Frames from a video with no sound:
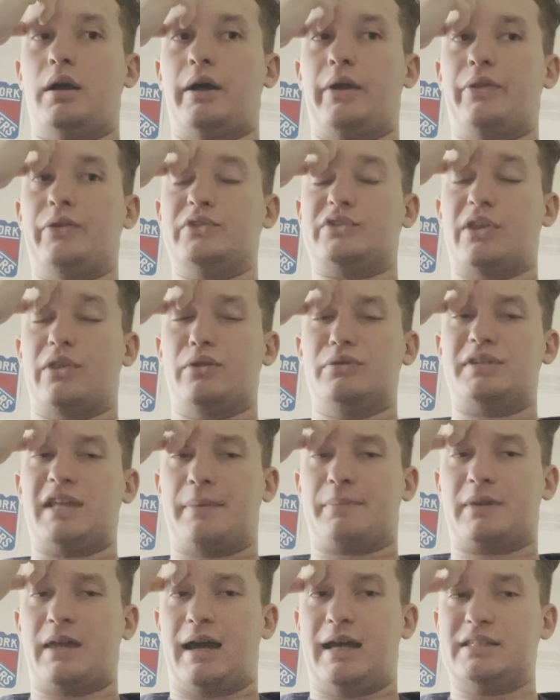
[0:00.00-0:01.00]
There's other
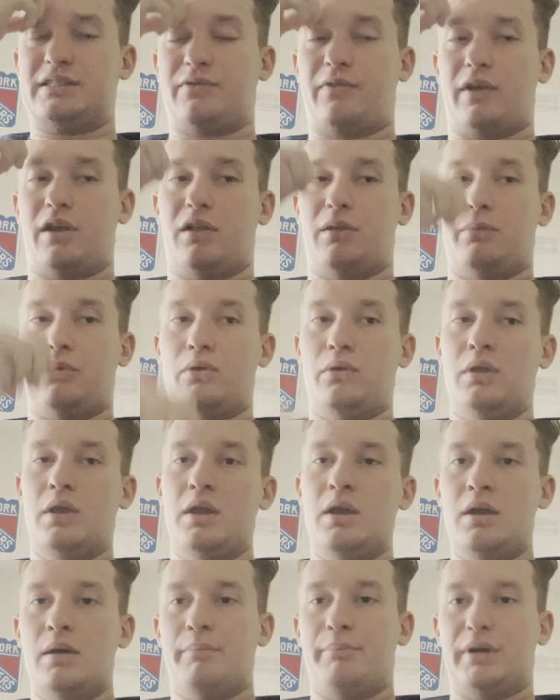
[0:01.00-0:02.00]
depth guys available,
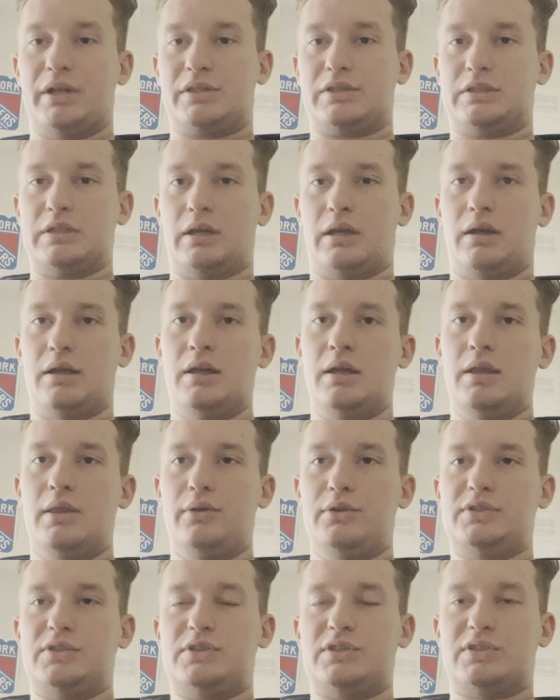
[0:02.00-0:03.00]
but
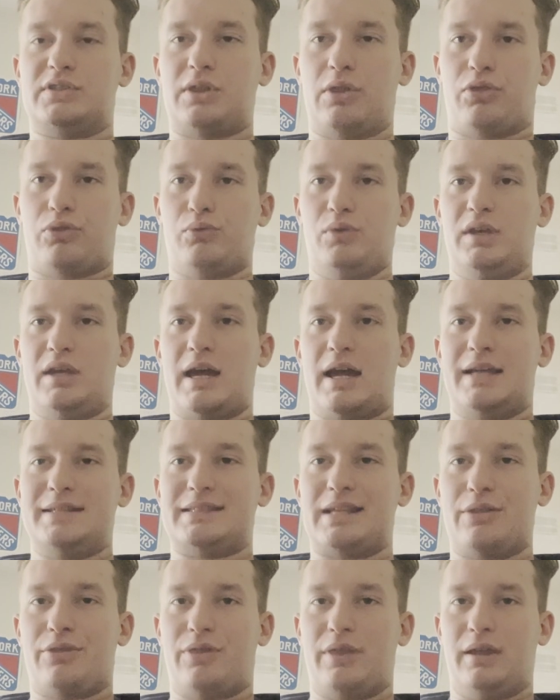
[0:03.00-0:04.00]
those are just the three guys
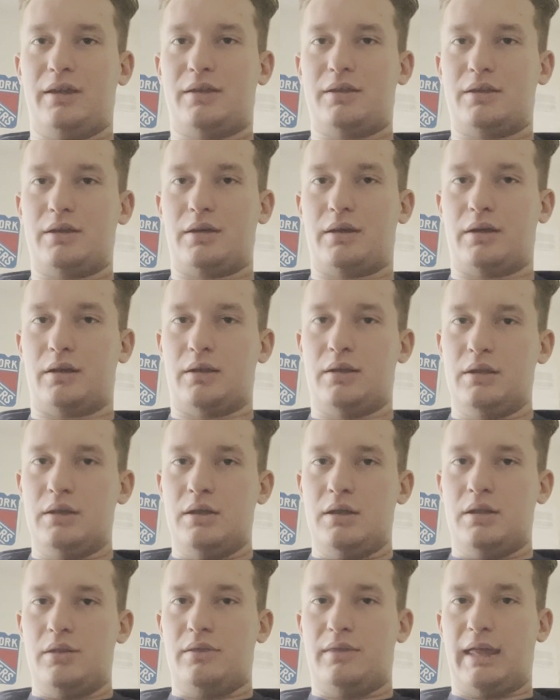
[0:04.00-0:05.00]
I think that
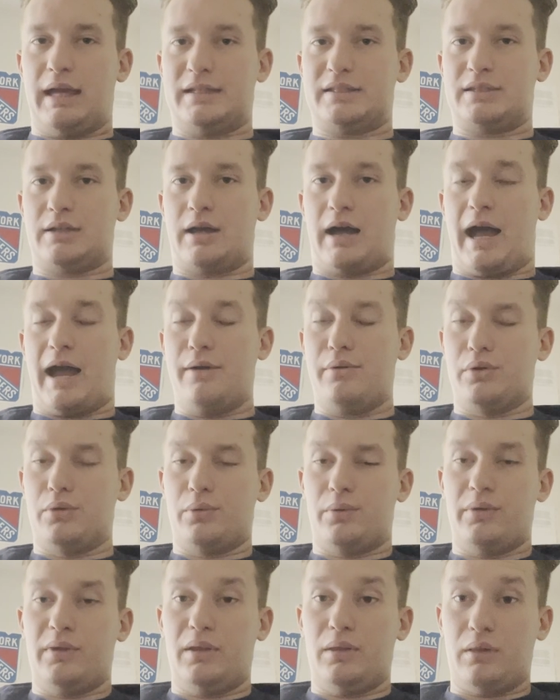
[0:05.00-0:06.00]
I would
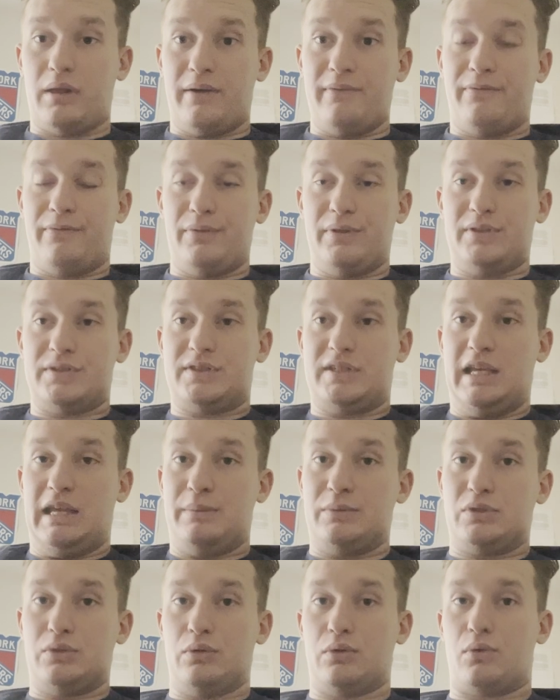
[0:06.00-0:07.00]
really love for this
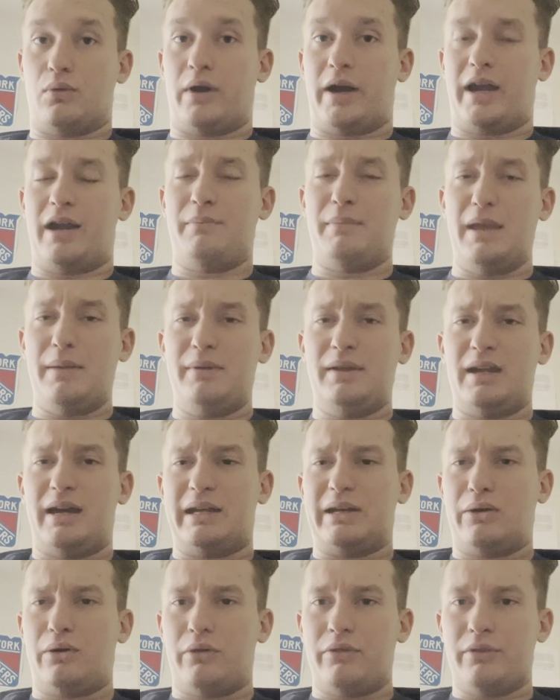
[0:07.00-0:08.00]
team to acquire. Maybe
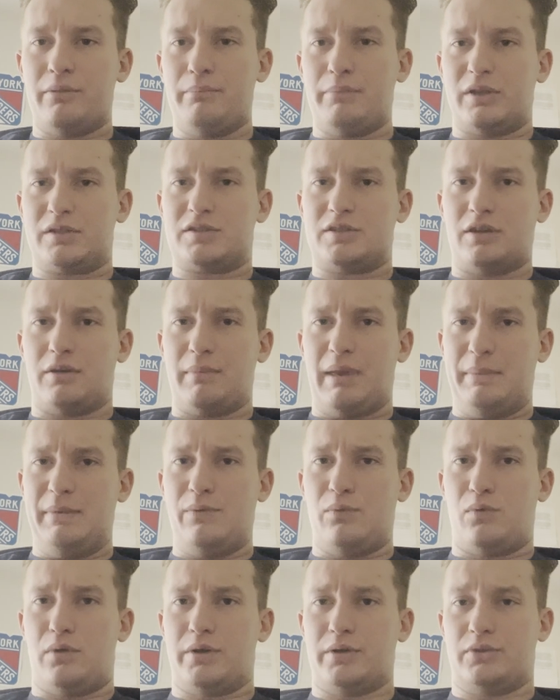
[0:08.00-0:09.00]
not all of them, but maybe
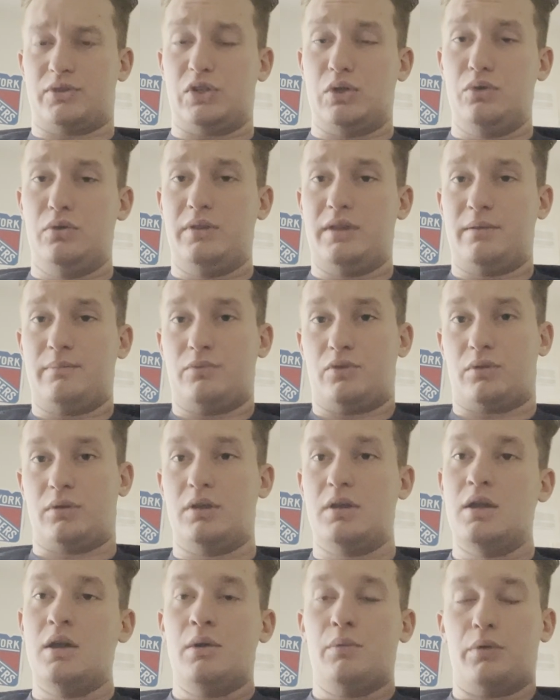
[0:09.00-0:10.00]
one or two of them, or,
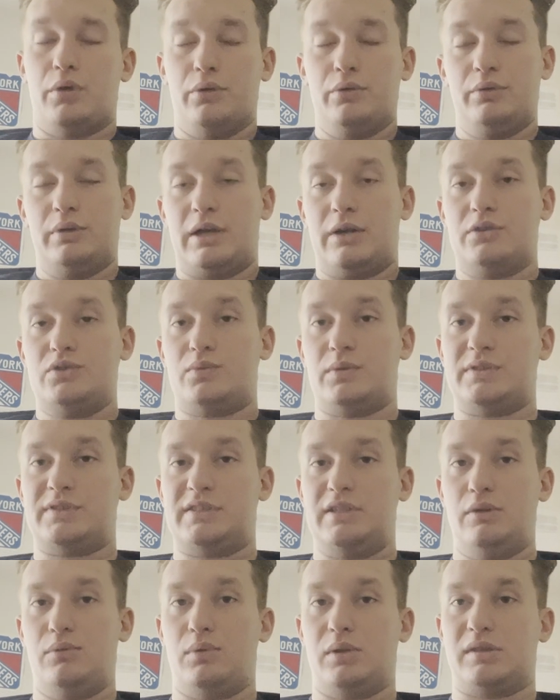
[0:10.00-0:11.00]
well, who knows? Let's
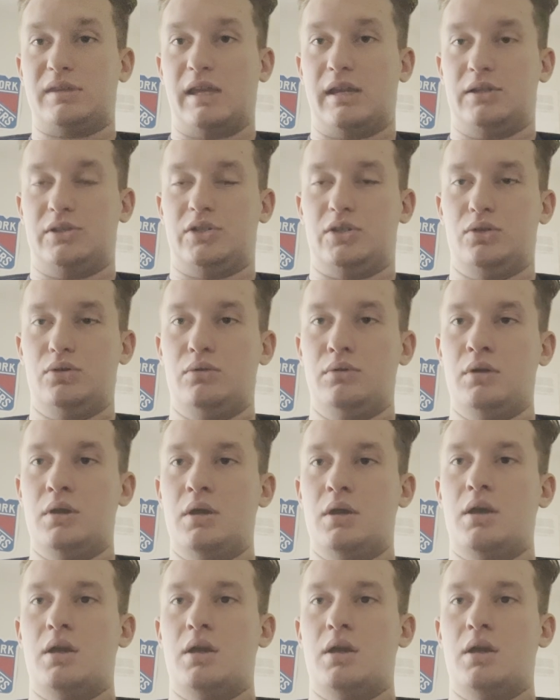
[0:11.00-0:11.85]
see what they do.